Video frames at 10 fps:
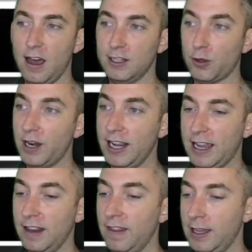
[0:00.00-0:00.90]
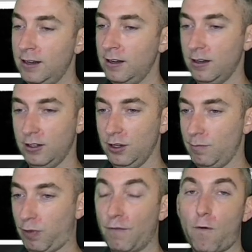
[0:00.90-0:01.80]
so that it can then
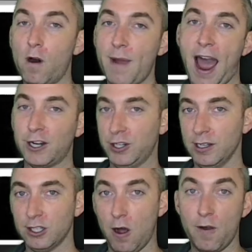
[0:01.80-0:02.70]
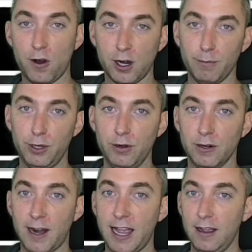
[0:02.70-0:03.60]
perform actions on our computer,
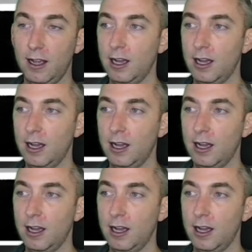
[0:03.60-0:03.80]
right?